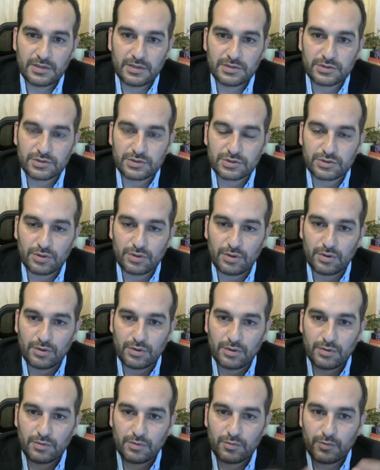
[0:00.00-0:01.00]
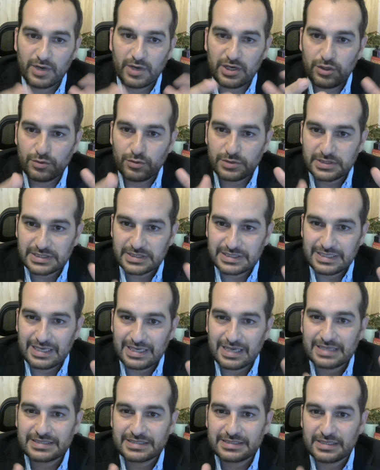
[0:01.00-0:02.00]
So when you
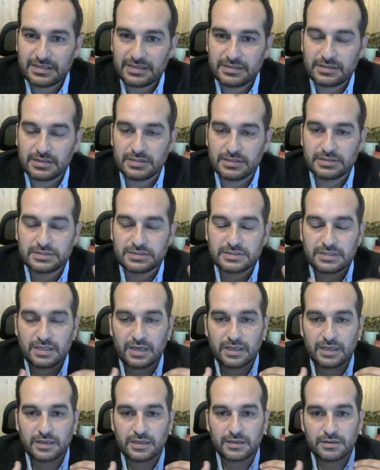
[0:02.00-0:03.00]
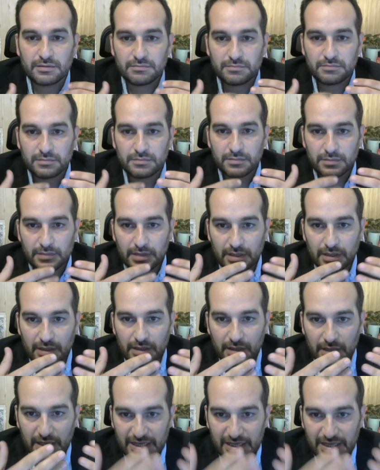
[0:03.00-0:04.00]
see a sentence like
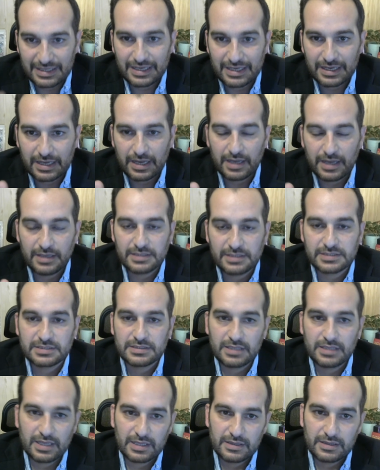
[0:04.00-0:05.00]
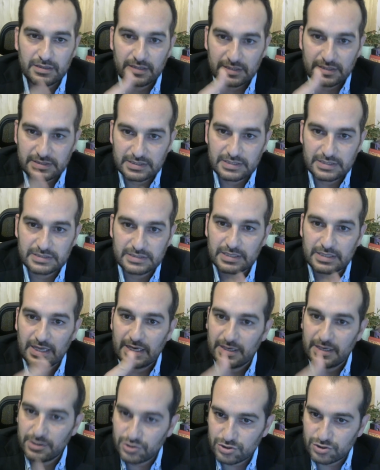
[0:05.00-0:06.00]
indicates that this is
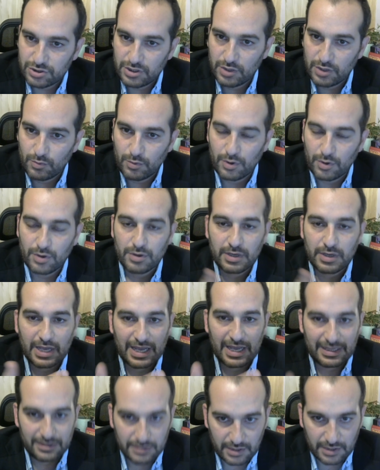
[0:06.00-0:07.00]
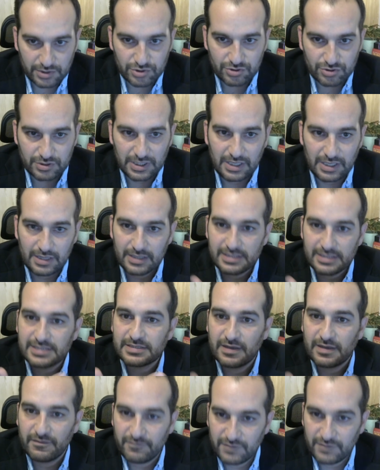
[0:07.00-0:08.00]
a literary work and not real, this
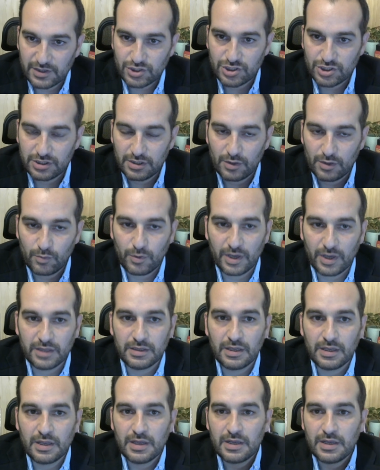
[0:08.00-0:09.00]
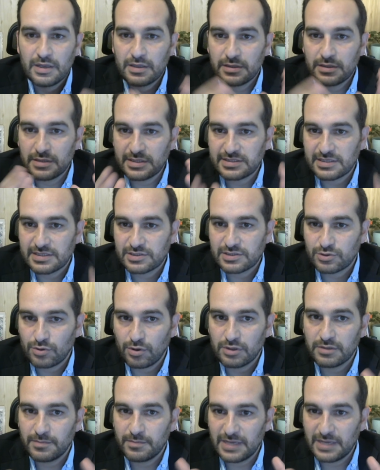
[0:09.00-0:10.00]
is a fictional one, this is
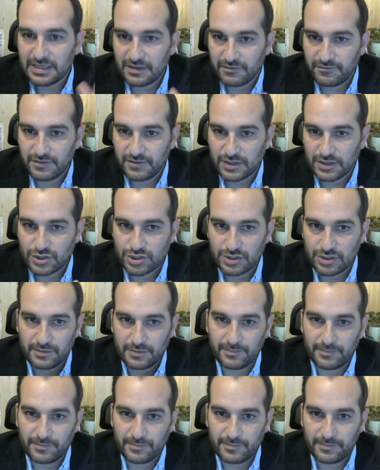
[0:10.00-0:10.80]
called metafiction.